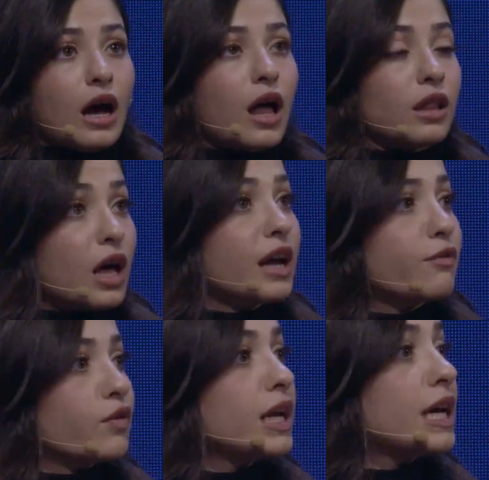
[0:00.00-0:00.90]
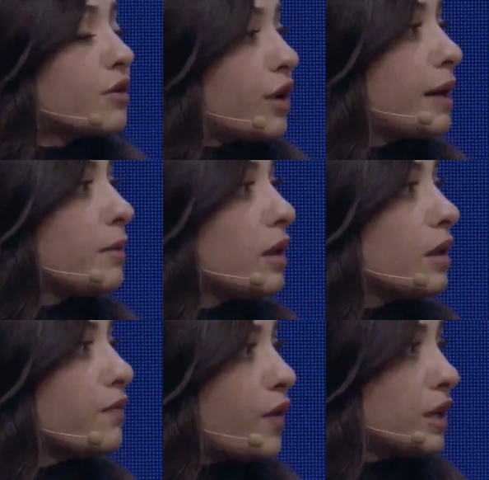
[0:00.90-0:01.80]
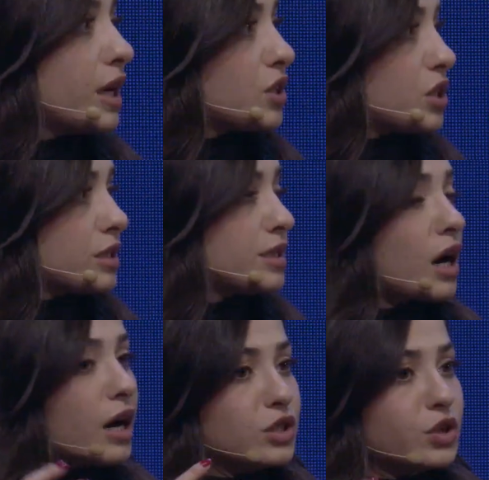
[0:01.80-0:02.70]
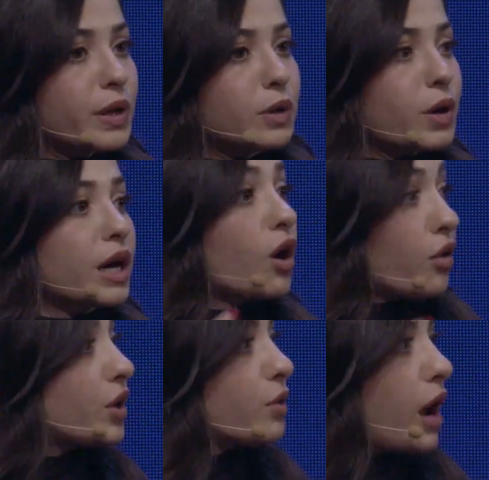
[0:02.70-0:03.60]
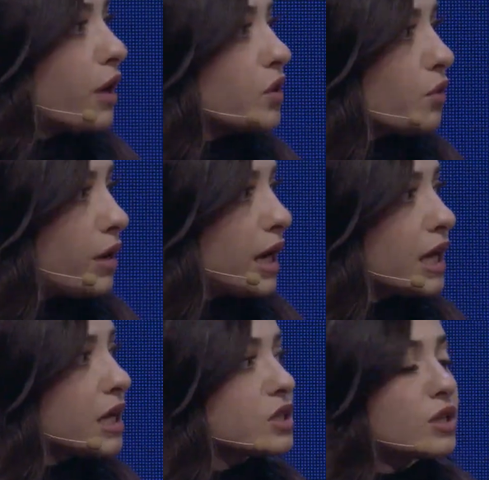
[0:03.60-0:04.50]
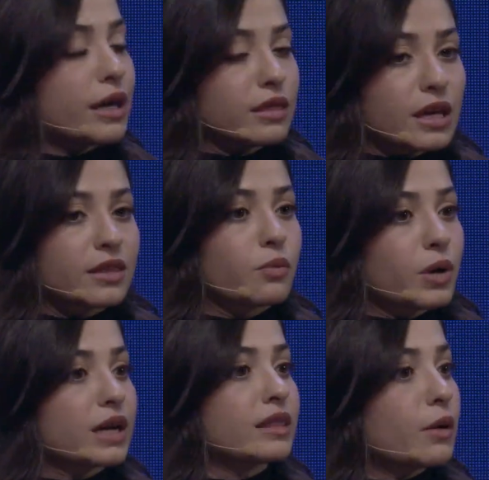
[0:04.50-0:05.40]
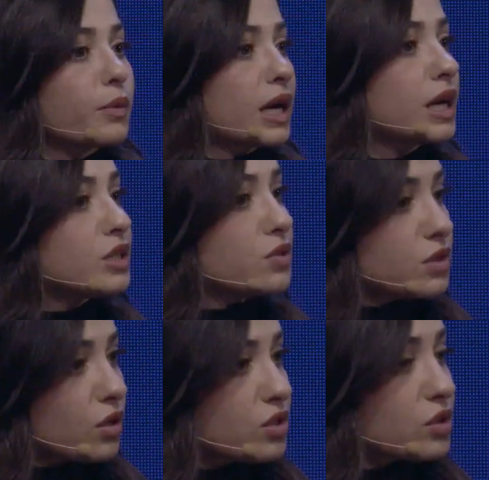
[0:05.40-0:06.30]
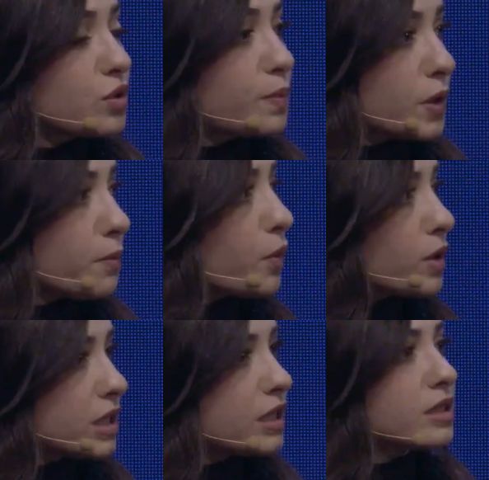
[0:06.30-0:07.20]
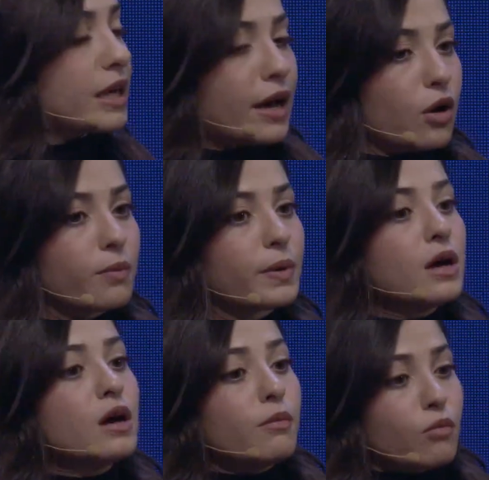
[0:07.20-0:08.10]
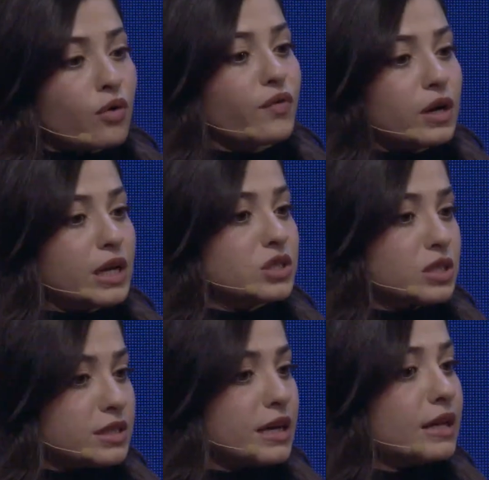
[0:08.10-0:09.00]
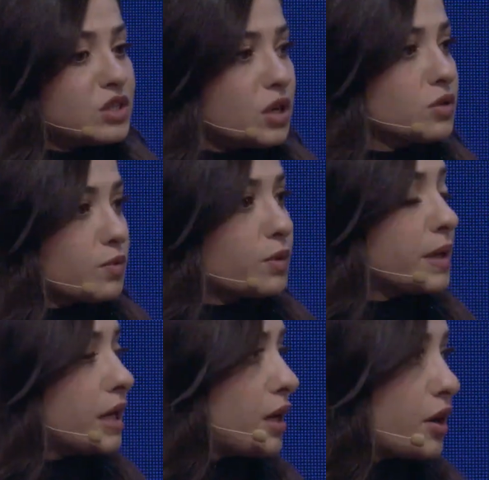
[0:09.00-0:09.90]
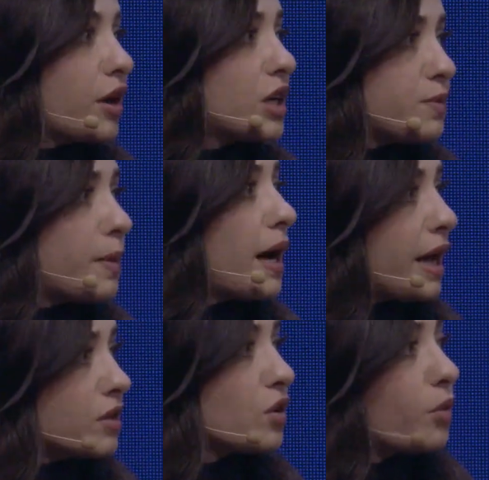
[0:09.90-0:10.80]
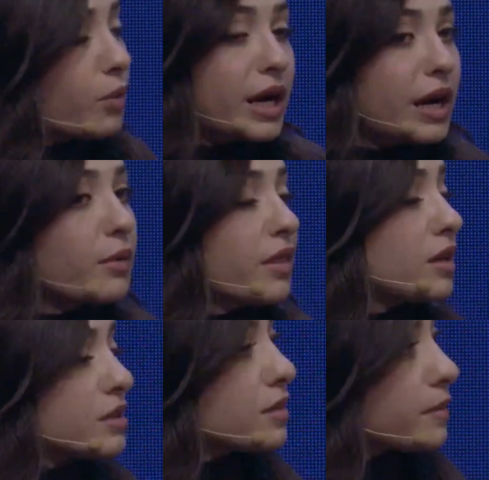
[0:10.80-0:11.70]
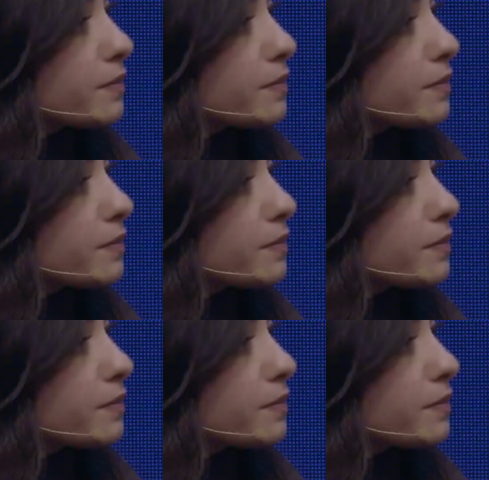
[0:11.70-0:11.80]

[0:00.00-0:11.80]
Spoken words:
a lot of really incredible foundations that are doing work on the ground already. So I think the work that we're going to do is also super important. And I hope more foundations and NGOs will be encouraged by it or working with us.